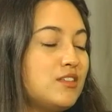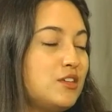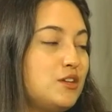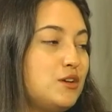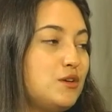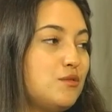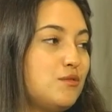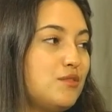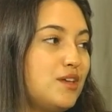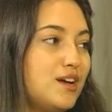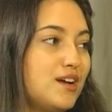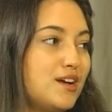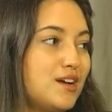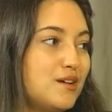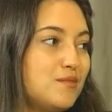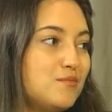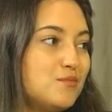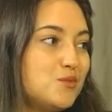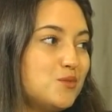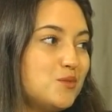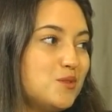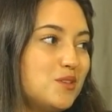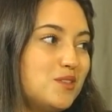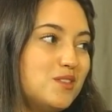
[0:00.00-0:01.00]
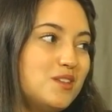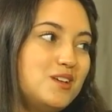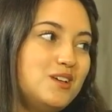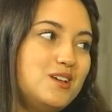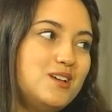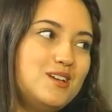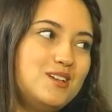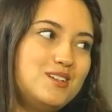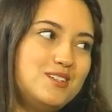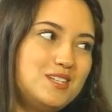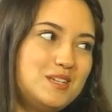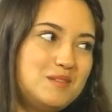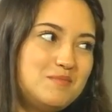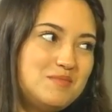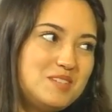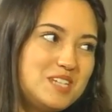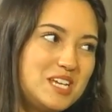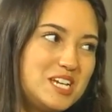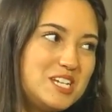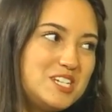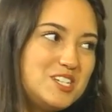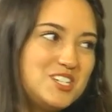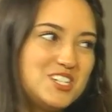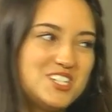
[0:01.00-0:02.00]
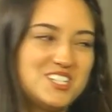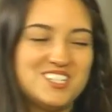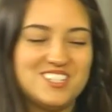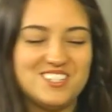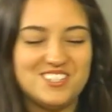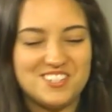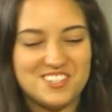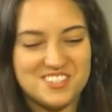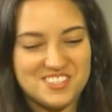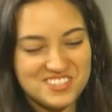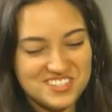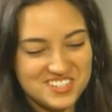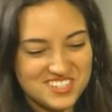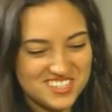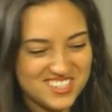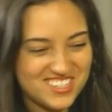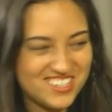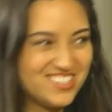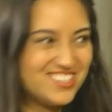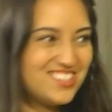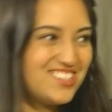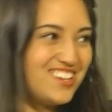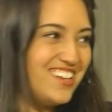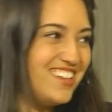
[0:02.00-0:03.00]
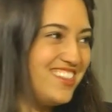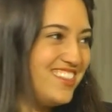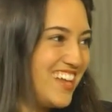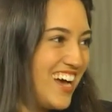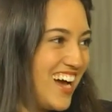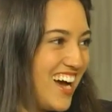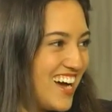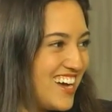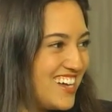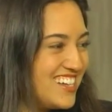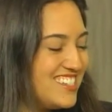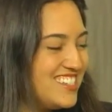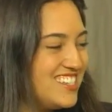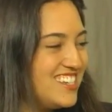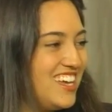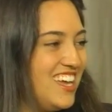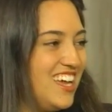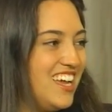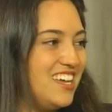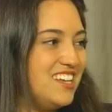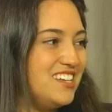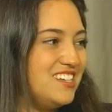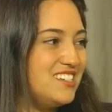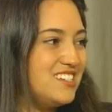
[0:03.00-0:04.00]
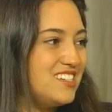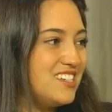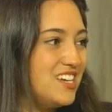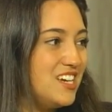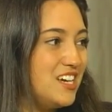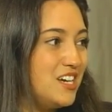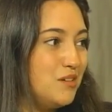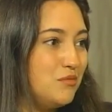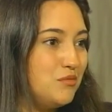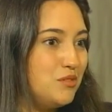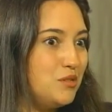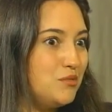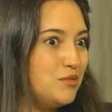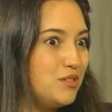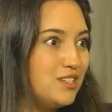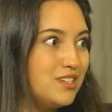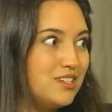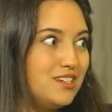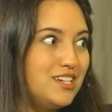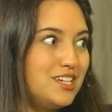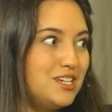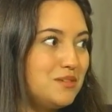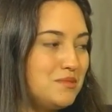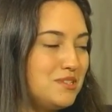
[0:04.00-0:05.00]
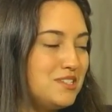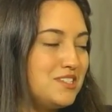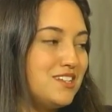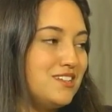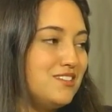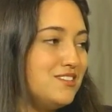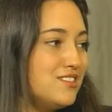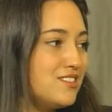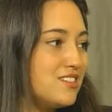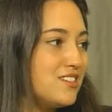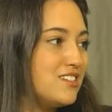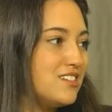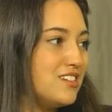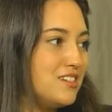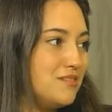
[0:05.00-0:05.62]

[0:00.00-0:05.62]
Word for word: know, that comes with temptations and this and that. And right. we really need to be centered. I